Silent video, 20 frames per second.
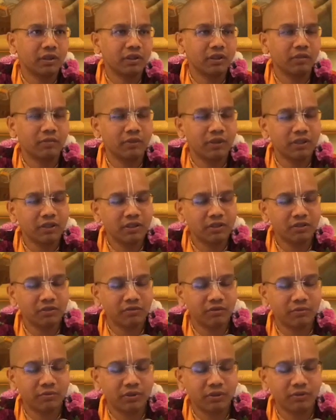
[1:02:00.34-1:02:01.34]
blessings of
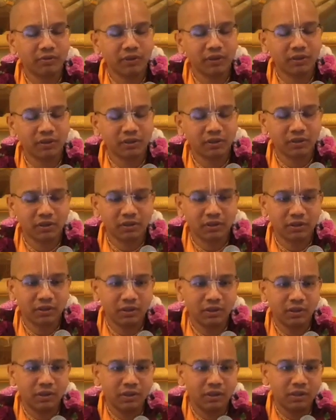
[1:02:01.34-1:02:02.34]
the previous
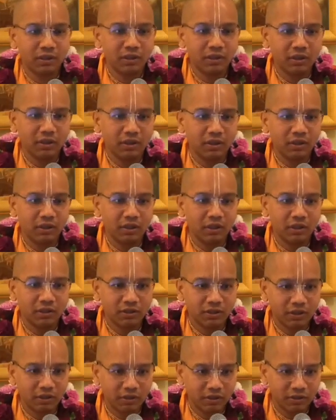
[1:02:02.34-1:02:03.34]

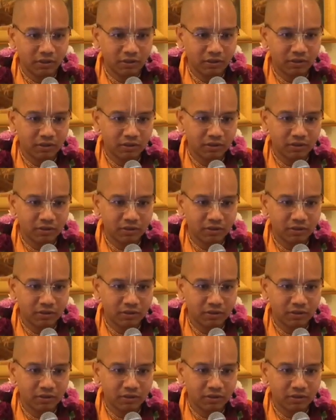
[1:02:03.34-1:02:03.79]
acharyas.